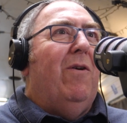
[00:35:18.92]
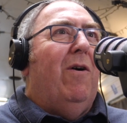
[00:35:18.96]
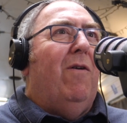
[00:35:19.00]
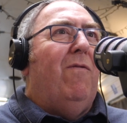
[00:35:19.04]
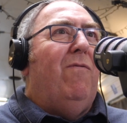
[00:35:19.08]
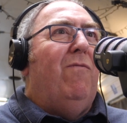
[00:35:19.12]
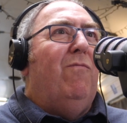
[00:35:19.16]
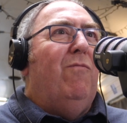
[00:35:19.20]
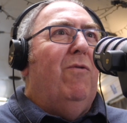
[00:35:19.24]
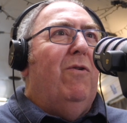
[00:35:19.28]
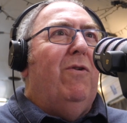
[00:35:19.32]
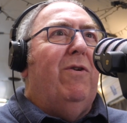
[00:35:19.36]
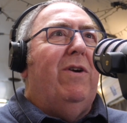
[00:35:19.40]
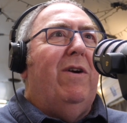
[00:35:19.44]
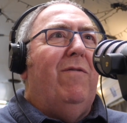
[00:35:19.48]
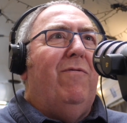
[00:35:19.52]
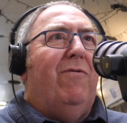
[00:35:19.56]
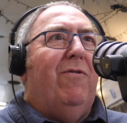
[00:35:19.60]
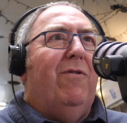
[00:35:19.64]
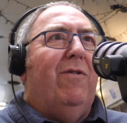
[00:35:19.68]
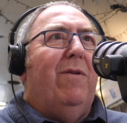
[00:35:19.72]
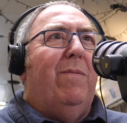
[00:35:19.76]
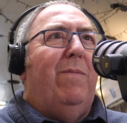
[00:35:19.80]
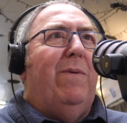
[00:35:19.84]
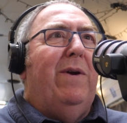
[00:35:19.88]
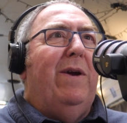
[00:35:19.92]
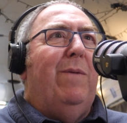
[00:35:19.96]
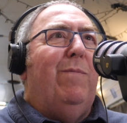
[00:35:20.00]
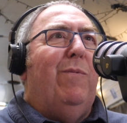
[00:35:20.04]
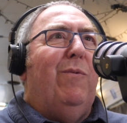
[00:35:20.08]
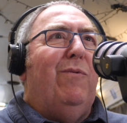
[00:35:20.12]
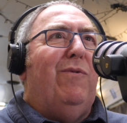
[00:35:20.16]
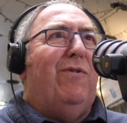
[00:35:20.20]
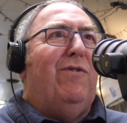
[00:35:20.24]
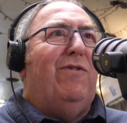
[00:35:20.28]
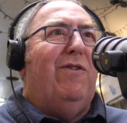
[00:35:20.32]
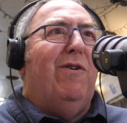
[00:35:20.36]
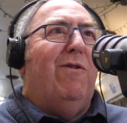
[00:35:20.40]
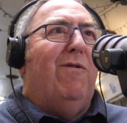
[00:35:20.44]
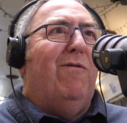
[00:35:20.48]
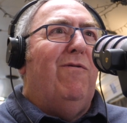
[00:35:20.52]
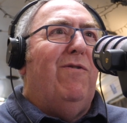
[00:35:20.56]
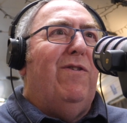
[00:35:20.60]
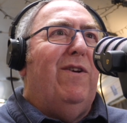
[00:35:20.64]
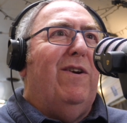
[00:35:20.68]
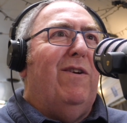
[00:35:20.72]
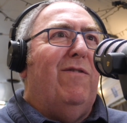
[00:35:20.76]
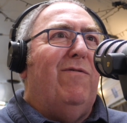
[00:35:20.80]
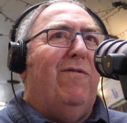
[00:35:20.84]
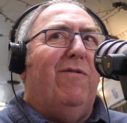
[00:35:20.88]
Often we're looking for other people to solve
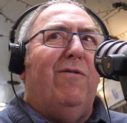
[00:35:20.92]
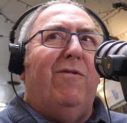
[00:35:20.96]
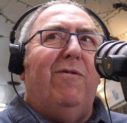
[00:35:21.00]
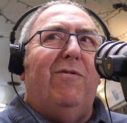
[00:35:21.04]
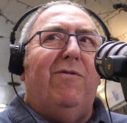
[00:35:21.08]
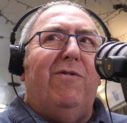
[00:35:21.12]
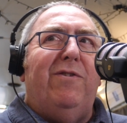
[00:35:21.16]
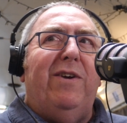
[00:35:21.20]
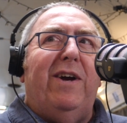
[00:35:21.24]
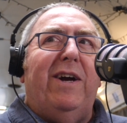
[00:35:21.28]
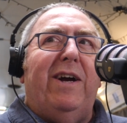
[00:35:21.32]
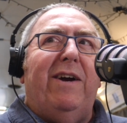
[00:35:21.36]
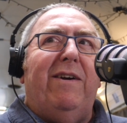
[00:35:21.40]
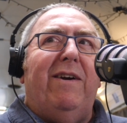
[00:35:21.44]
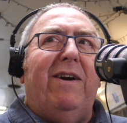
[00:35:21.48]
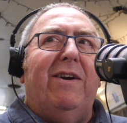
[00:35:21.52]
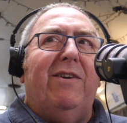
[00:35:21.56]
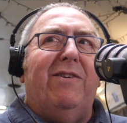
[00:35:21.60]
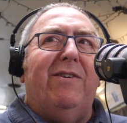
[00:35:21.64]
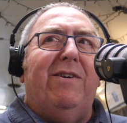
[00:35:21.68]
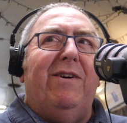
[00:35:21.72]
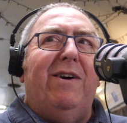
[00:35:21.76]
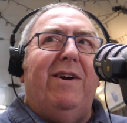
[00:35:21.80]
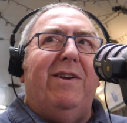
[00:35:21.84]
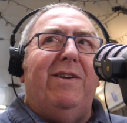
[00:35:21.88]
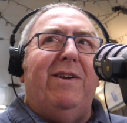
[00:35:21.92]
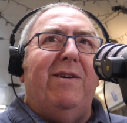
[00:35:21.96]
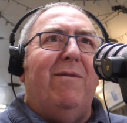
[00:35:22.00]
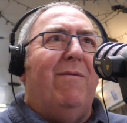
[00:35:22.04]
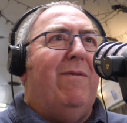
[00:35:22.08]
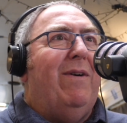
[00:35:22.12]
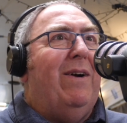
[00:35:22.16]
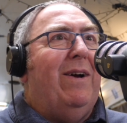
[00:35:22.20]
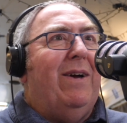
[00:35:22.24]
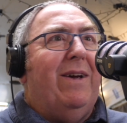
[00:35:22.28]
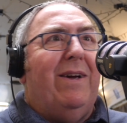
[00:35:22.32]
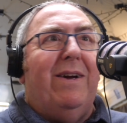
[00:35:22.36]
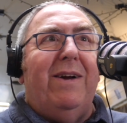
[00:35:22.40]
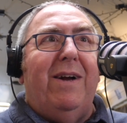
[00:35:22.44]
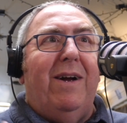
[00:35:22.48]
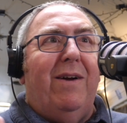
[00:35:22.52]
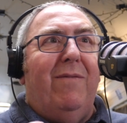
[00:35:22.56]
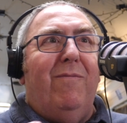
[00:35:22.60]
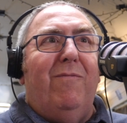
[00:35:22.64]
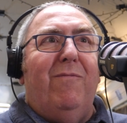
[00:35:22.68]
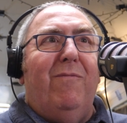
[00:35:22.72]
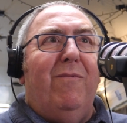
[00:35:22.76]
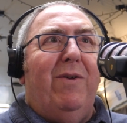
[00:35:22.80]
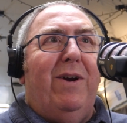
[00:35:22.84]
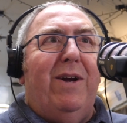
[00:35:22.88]
things for us, take our anxiety away,
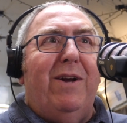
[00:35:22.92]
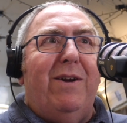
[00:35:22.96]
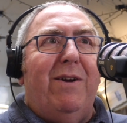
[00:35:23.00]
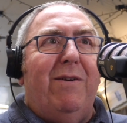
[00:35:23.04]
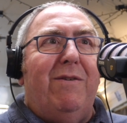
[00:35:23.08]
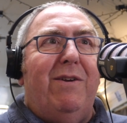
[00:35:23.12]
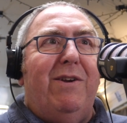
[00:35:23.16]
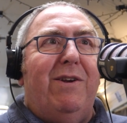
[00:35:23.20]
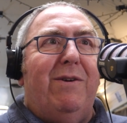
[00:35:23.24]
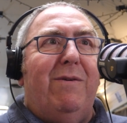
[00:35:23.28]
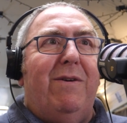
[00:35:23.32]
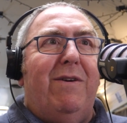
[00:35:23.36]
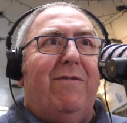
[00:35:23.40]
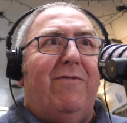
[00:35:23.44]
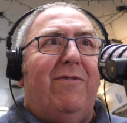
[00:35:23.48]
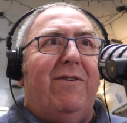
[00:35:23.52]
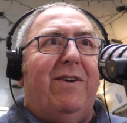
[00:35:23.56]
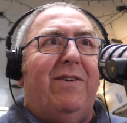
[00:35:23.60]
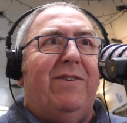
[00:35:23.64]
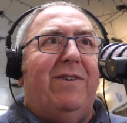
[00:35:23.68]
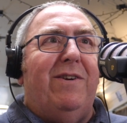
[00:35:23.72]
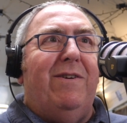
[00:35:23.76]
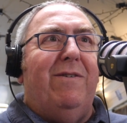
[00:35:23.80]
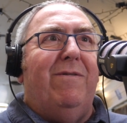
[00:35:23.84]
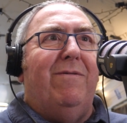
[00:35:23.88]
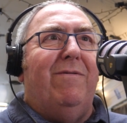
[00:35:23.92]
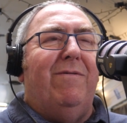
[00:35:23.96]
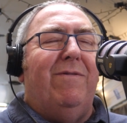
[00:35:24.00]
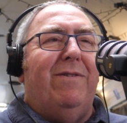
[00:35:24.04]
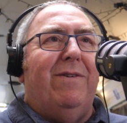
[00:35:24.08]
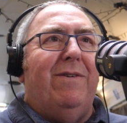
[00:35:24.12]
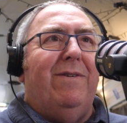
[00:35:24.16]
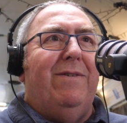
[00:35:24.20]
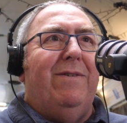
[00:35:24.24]
and we can only do it for ourselves.